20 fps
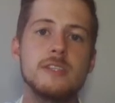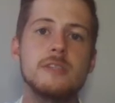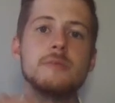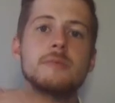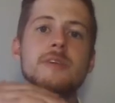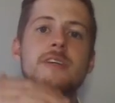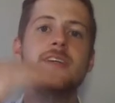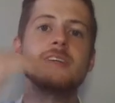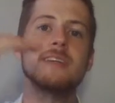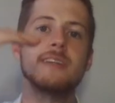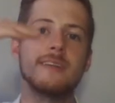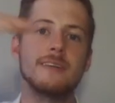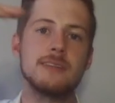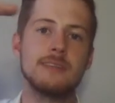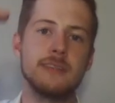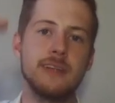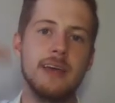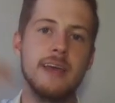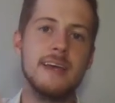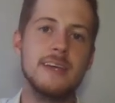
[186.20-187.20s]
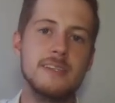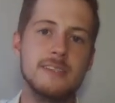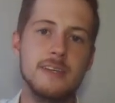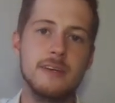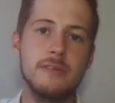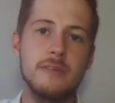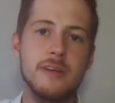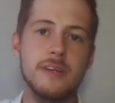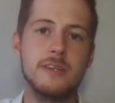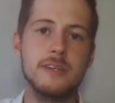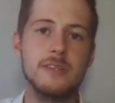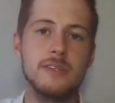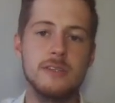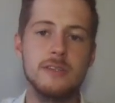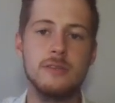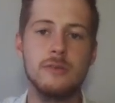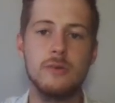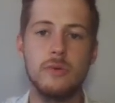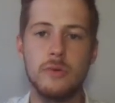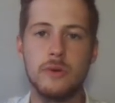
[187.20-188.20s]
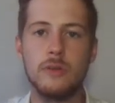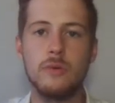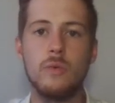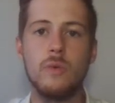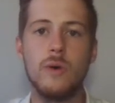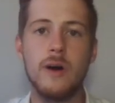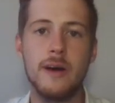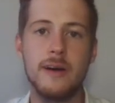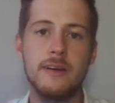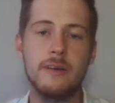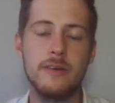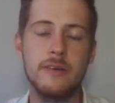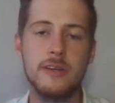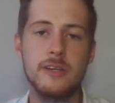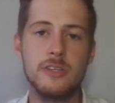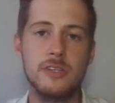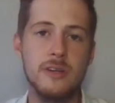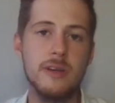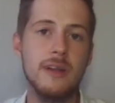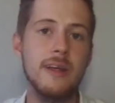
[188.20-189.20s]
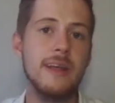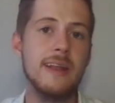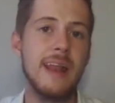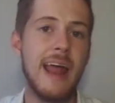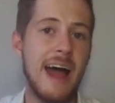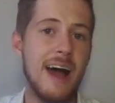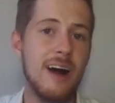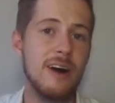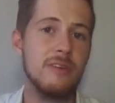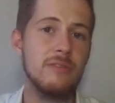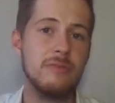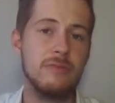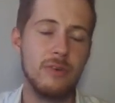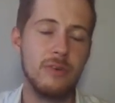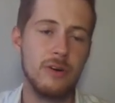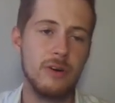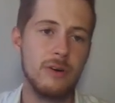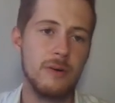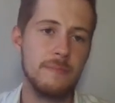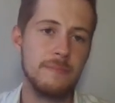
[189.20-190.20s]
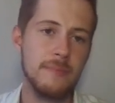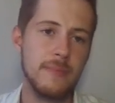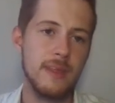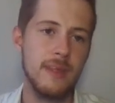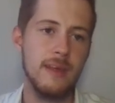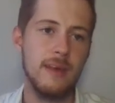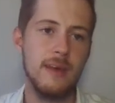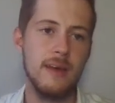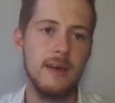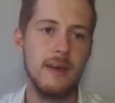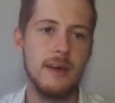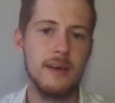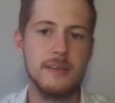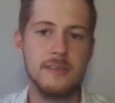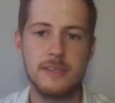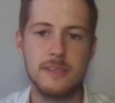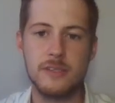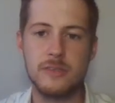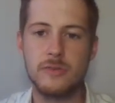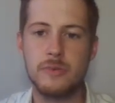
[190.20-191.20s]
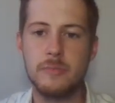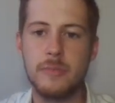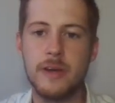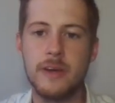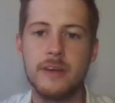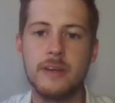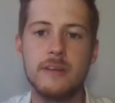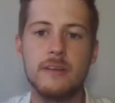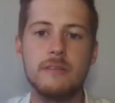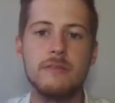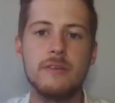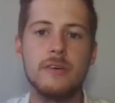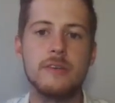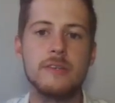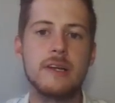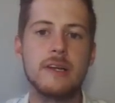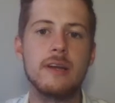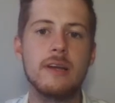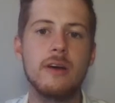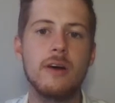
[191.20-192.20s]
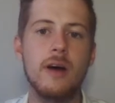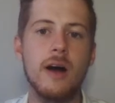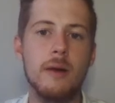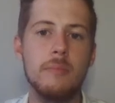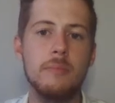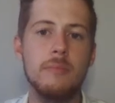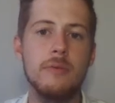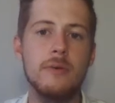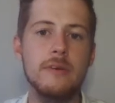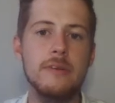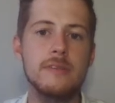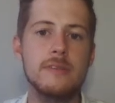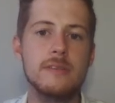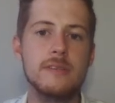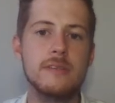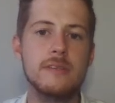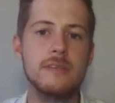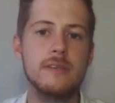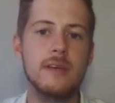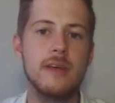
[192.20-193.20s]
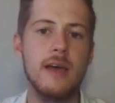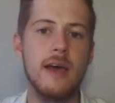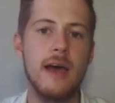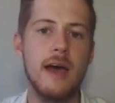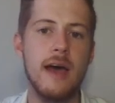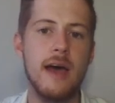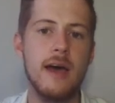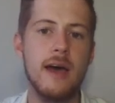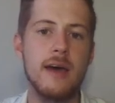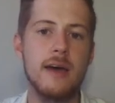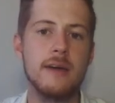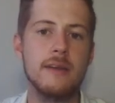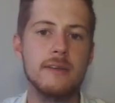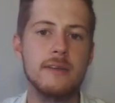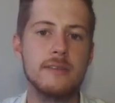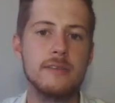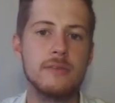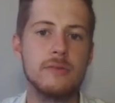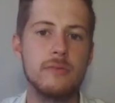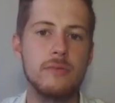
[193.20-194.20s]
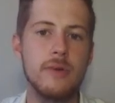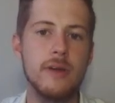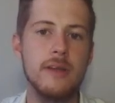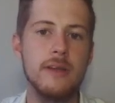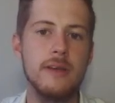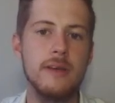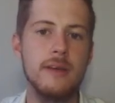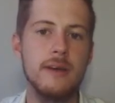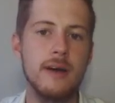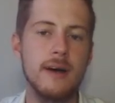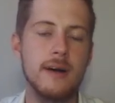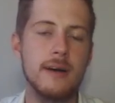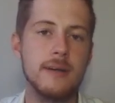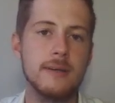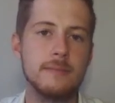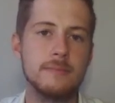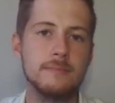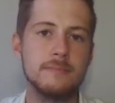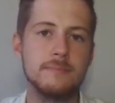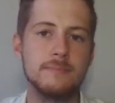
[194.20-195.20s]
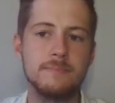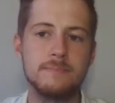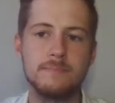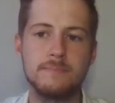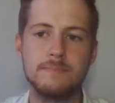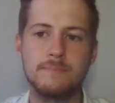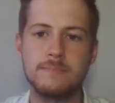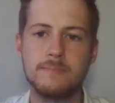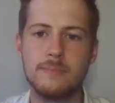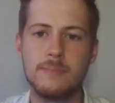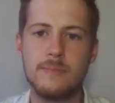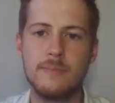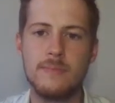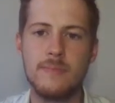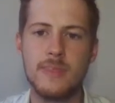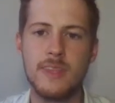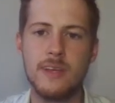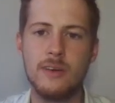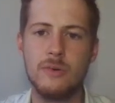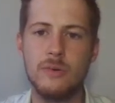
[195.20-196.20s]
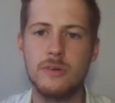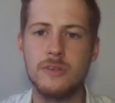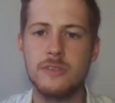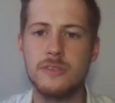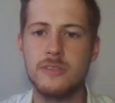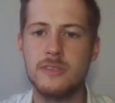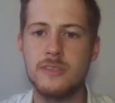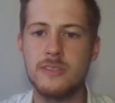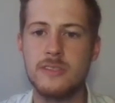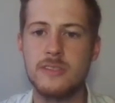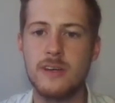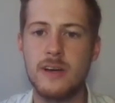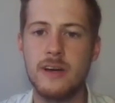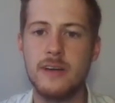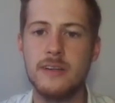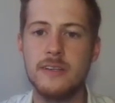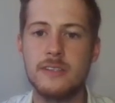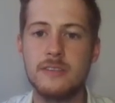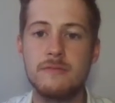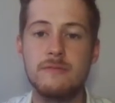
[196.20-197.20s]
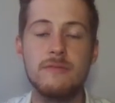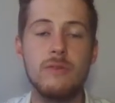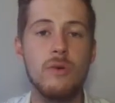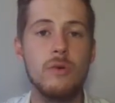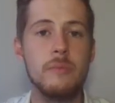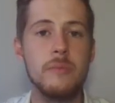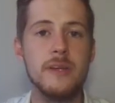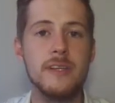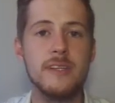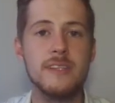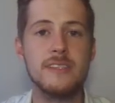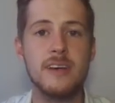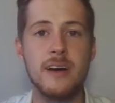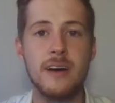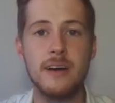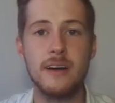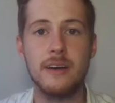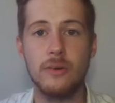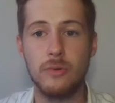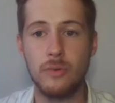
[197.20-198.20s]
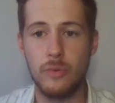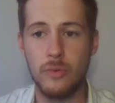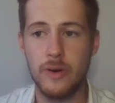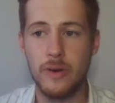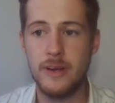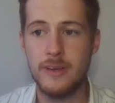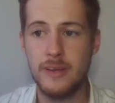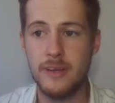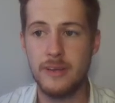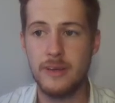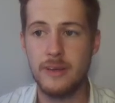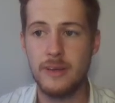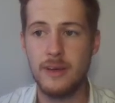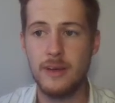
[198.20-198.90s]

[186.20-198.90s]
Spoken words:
to be in the x direction or in the y direction, and how far. Since we're making it vertically go upwards, and it's already, according to the design, it's 4 meters high already,